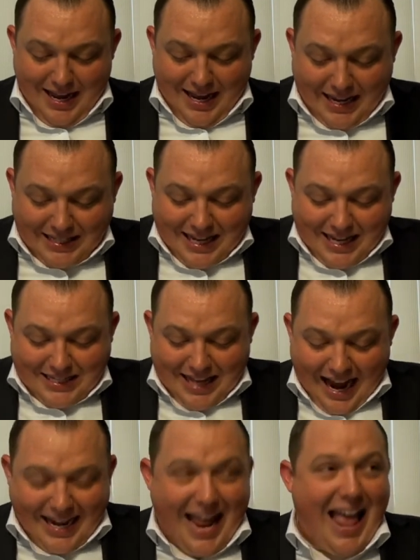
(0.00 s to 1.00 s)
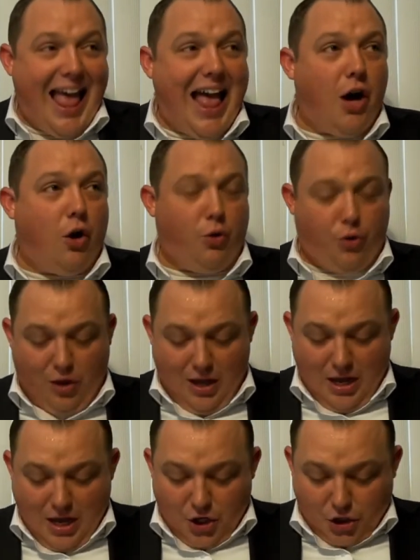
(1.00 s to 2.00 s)
He says, Thine health
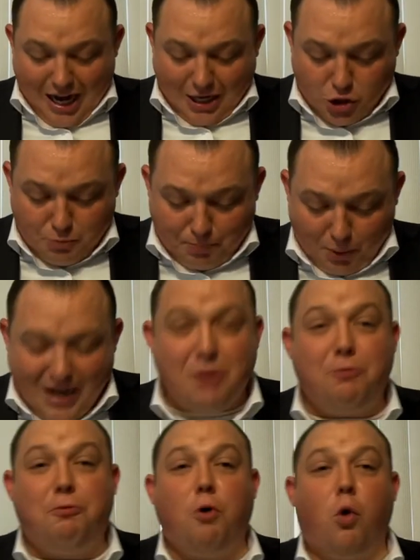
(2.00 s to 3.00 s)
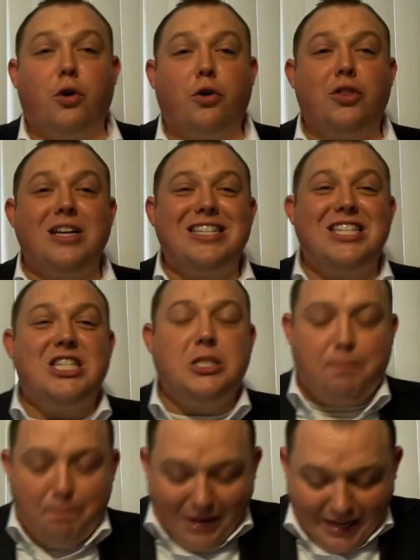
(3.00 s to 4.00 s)
shall spring forth
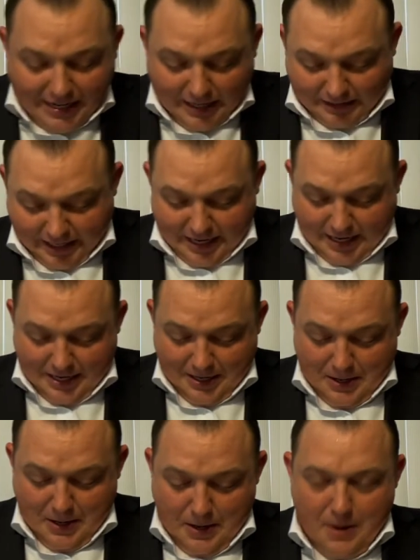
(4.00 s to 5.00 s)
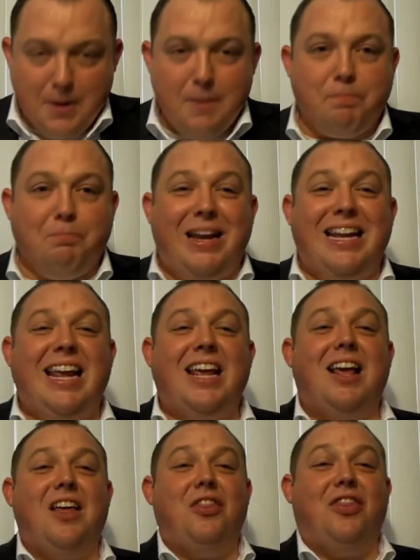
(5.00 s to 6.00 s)
speedily,
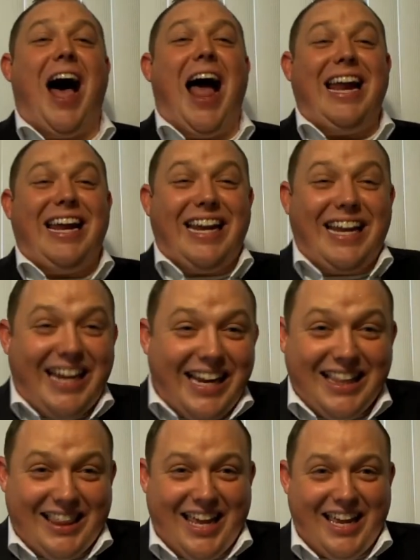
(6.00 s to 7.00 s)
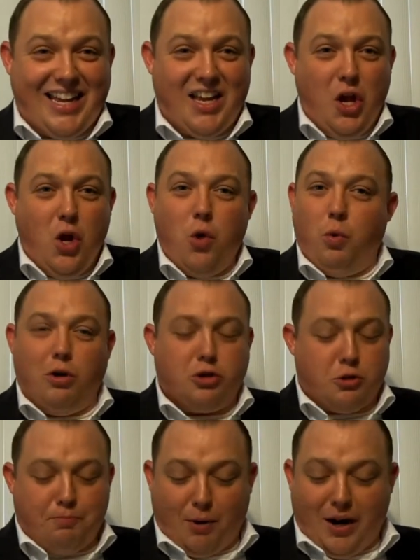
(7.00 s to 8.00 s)
meaning thy healing will
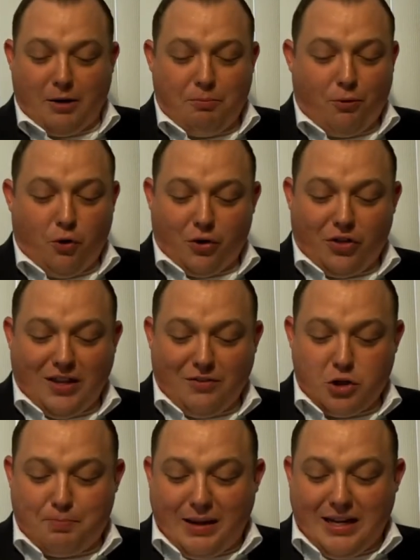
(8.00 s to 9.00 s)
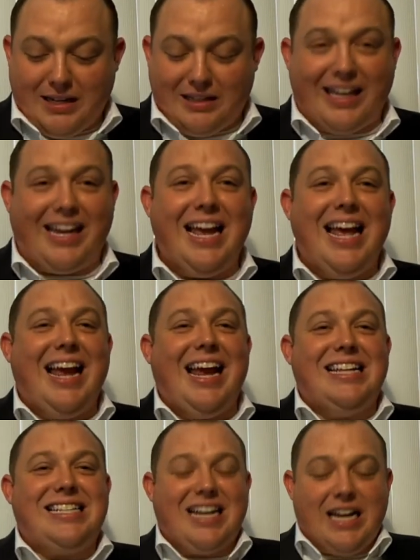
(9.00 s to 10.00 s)
spread forth speedily.
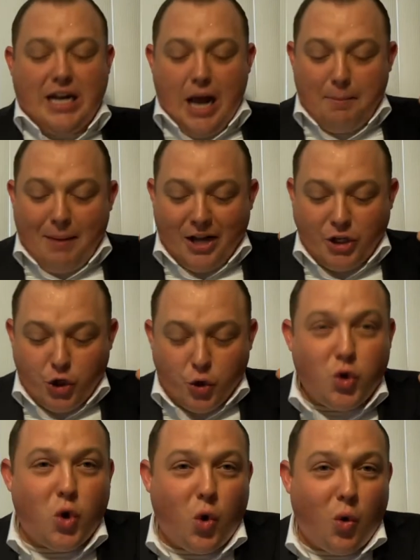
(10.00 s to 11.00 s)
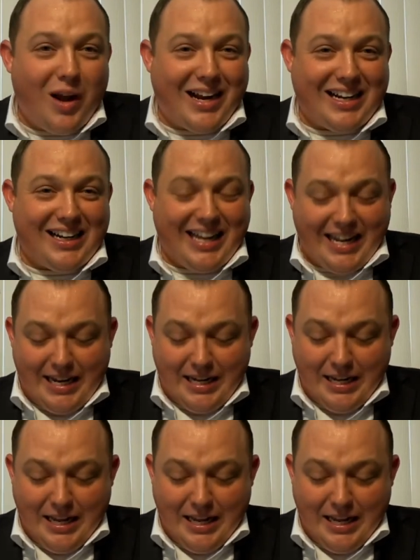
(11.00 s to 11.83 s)
It's going to come on you quickly.